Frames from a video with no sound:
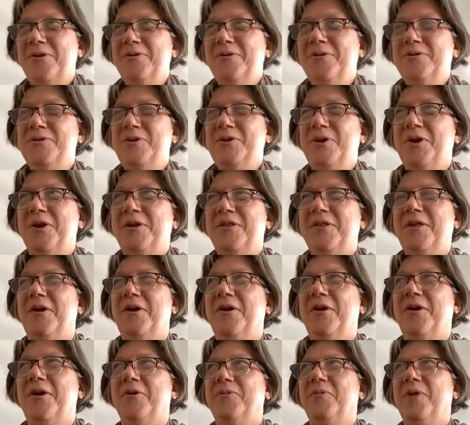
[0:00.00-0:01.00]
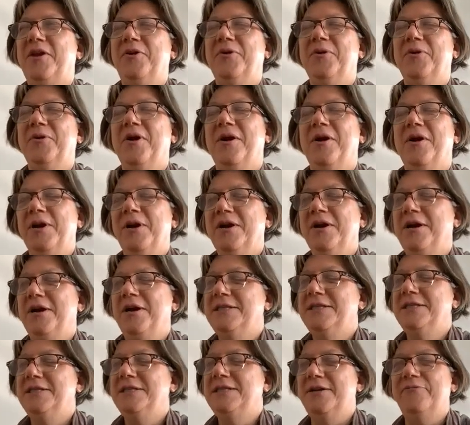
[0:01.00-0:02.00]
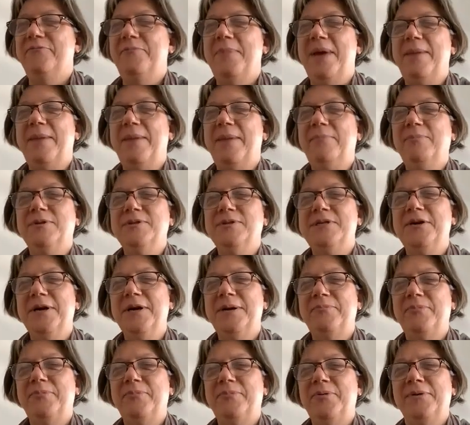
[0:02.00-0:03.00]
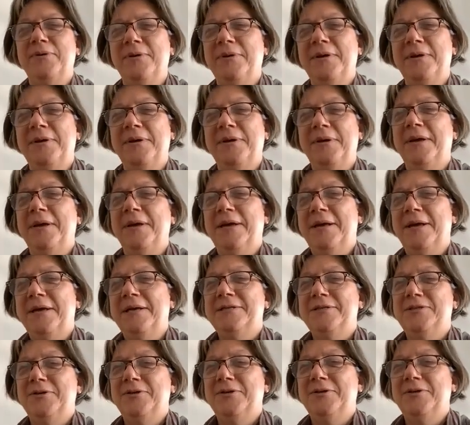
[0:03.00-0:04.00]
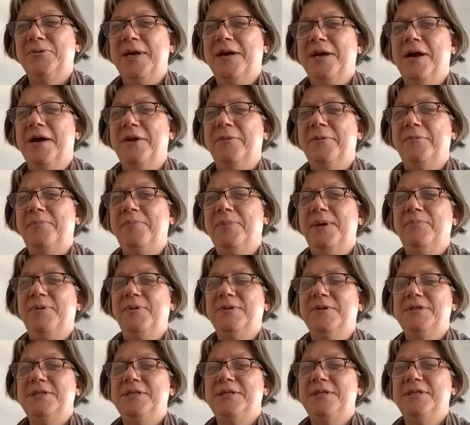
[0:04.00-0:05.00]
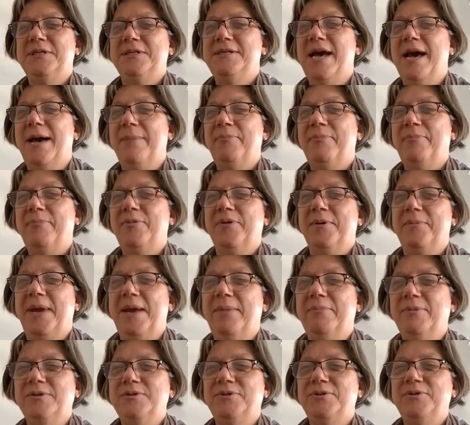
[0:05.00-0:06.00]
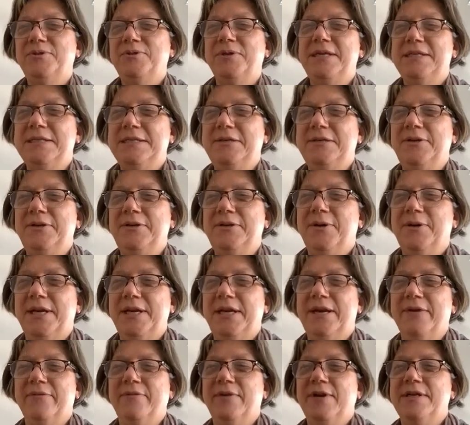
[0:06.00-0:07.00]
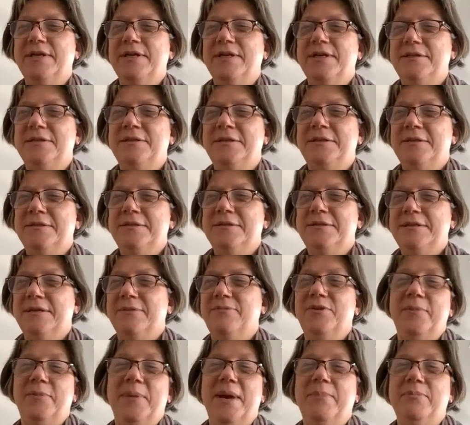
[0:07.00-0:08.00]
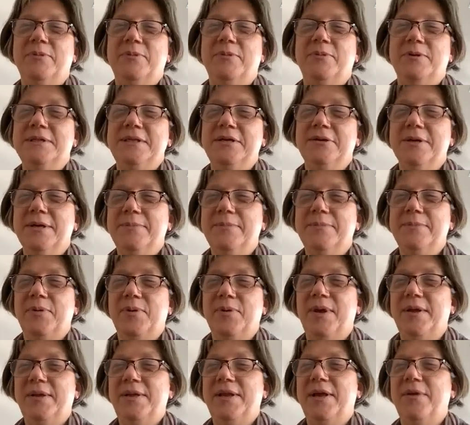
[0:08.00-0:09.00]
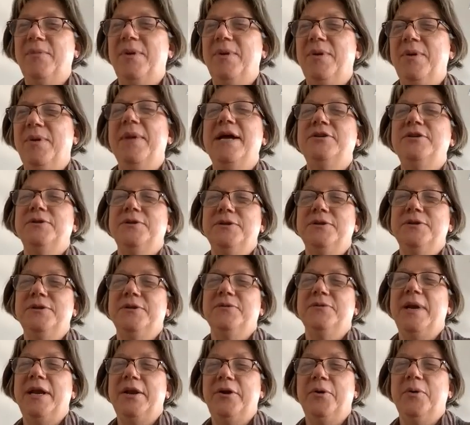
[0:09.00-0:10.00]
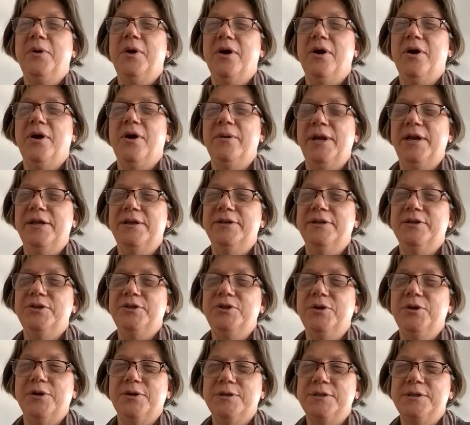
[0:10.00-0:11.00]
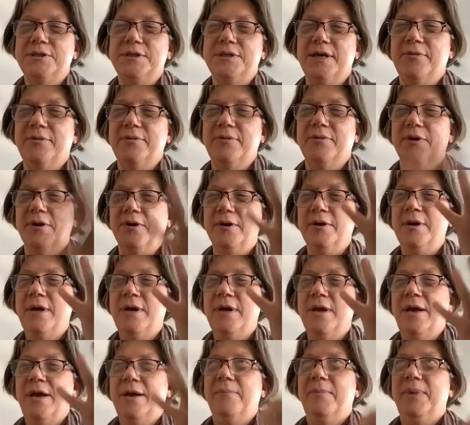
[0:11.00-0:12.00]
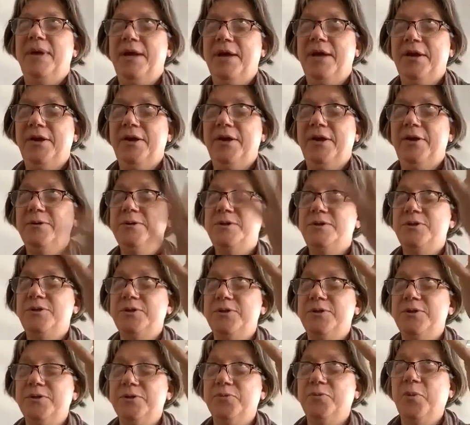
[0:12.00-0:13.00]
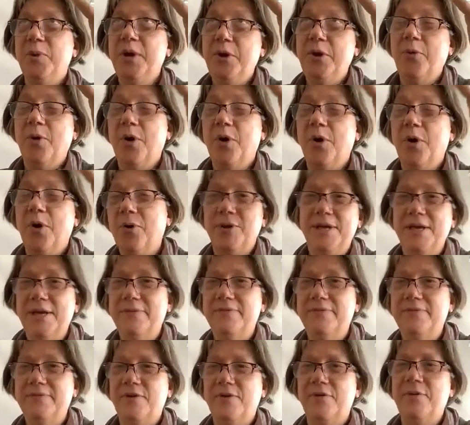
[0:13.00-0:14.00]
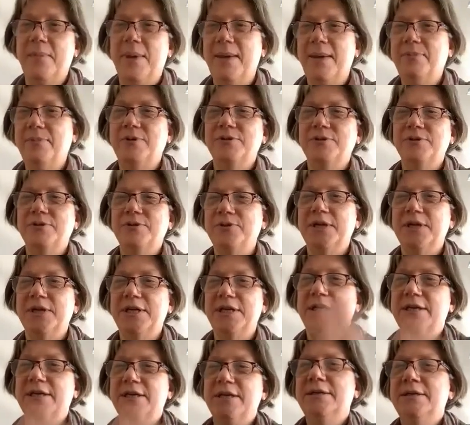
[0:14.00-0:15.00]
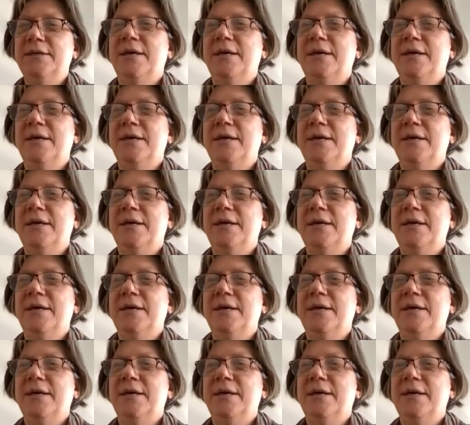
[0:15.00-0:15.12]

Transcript: using the radiocarbon content of maple syrup. So we got people to tap the maple trees, and give us some of the maple syrup, and then we measured the radiocarbon and the sugars that were being used to regrow the leaves of the maple tree,